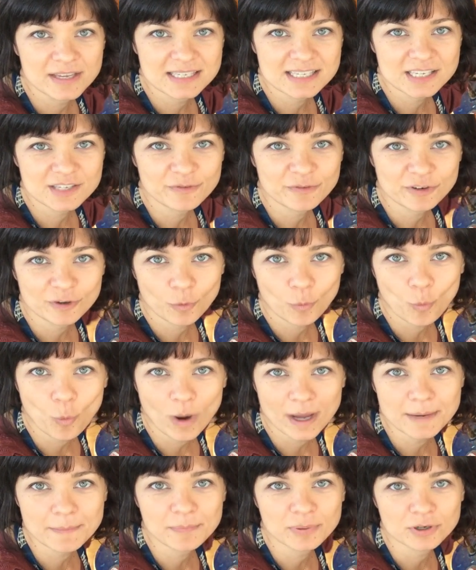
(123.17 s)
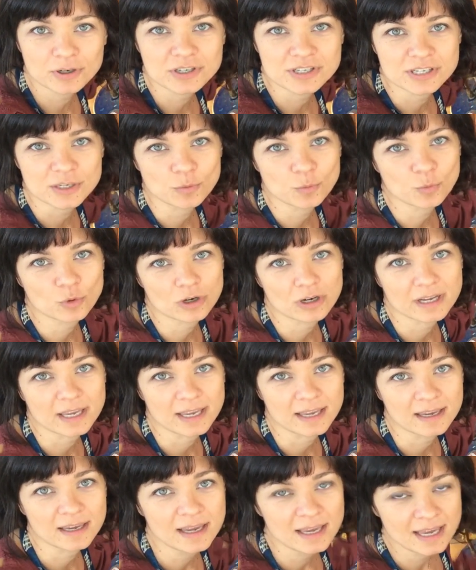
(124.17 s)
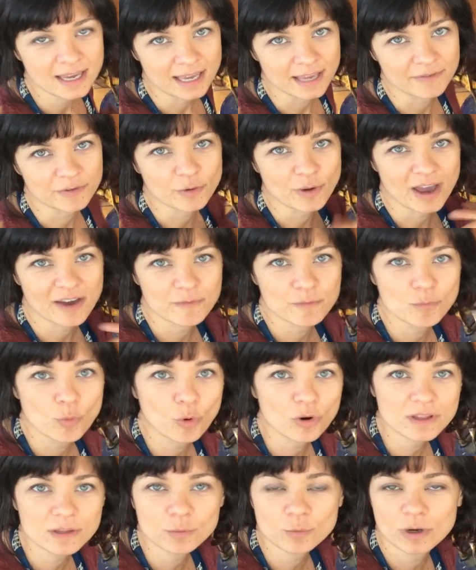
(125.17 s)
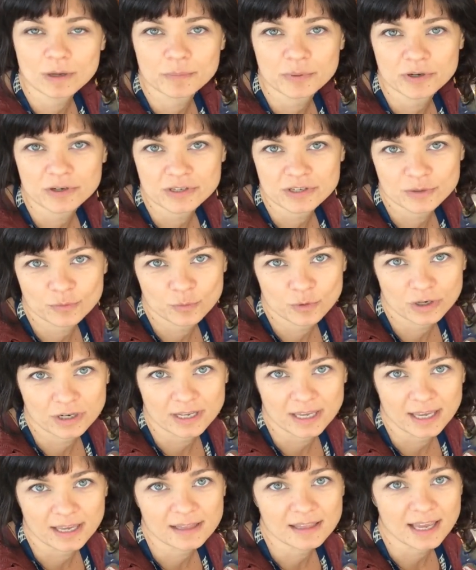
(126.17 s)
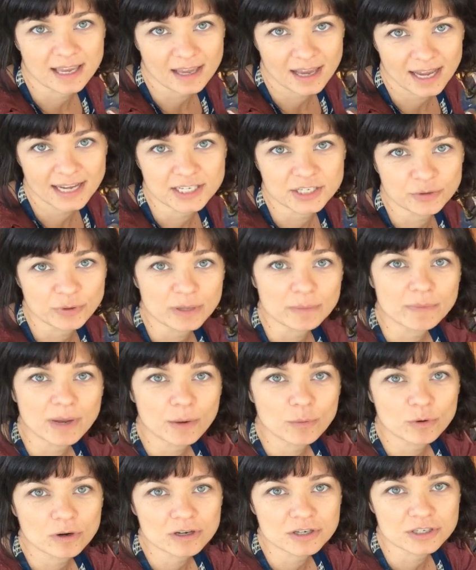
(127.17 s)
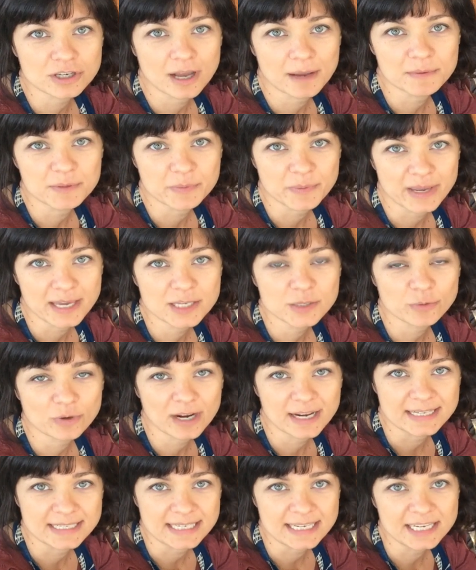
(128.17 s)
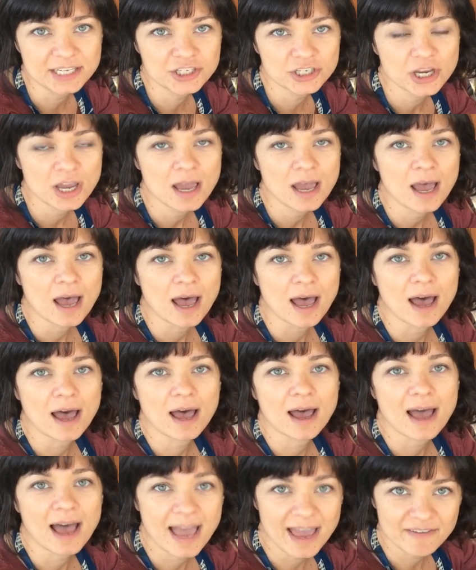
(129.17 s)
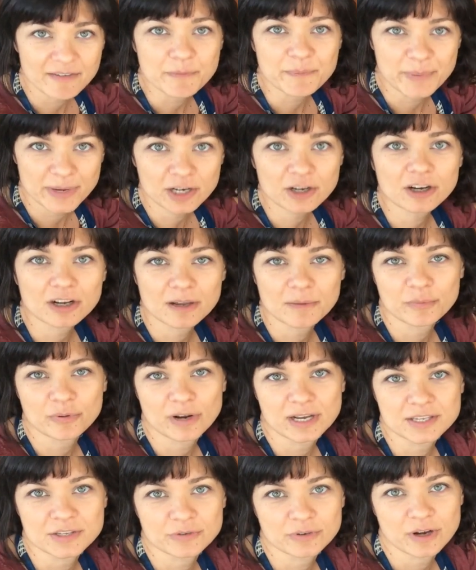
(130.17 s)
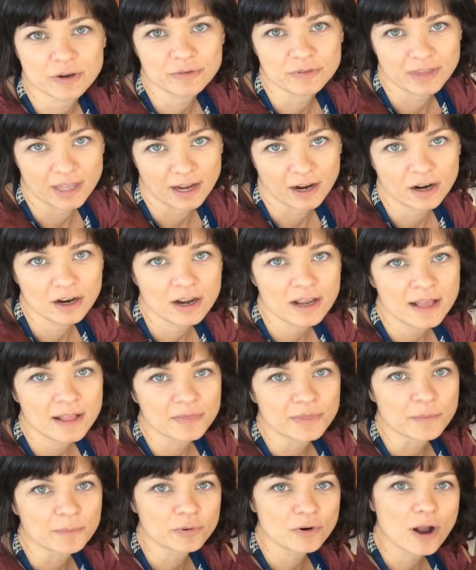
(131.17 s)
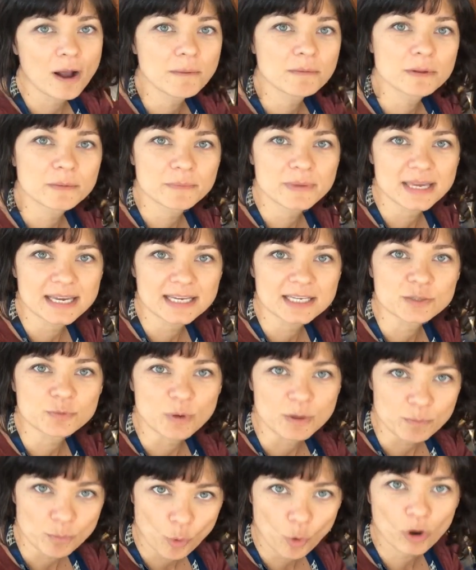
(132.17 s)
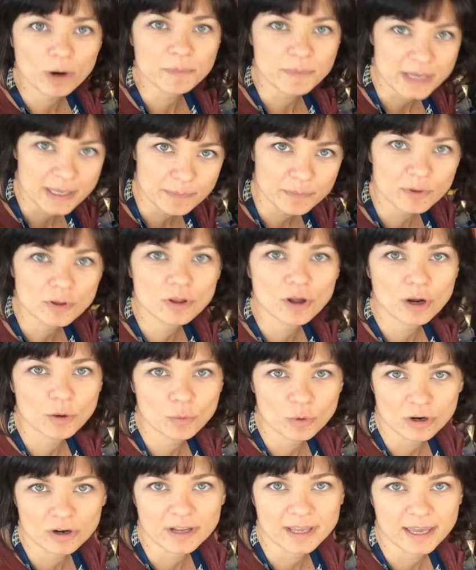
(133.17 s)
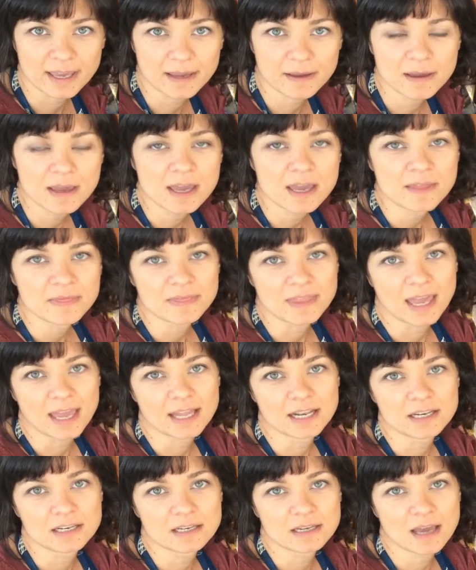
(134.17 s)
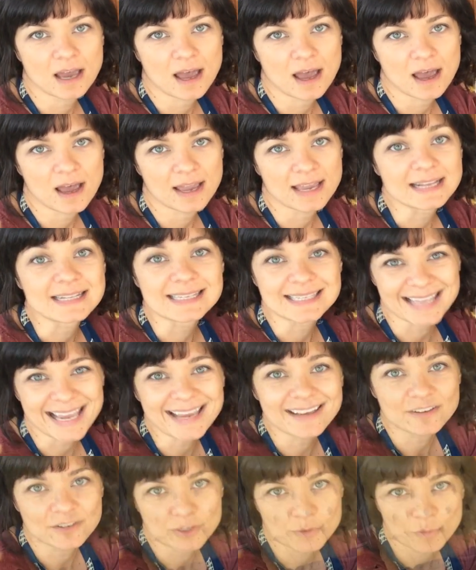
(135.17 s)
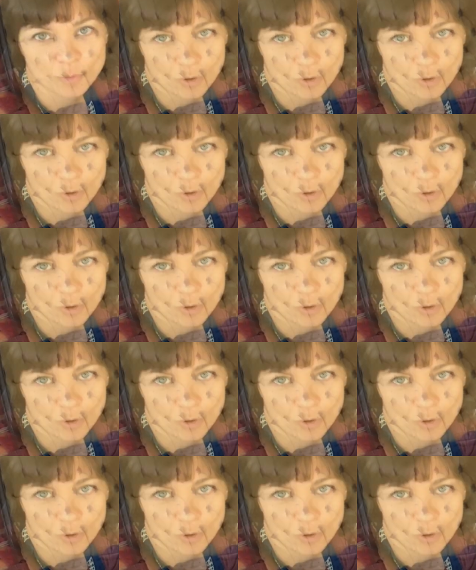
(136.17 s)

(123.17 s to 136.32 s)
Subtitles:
this is for one person working. If you have more than one person working, like I do in my workshop space where I teach, I have a bigger compressor out there. The problem is when more people are working, then it cycles